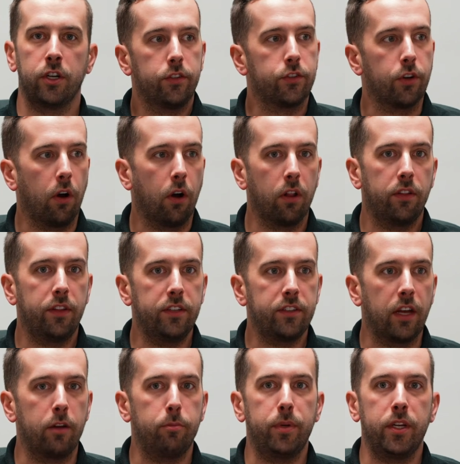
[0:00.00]
So all of these
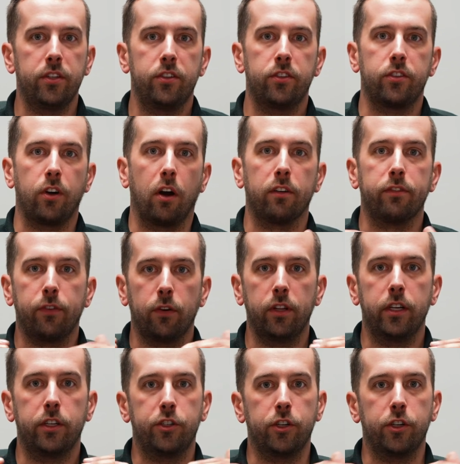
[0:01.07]
headpieces are fully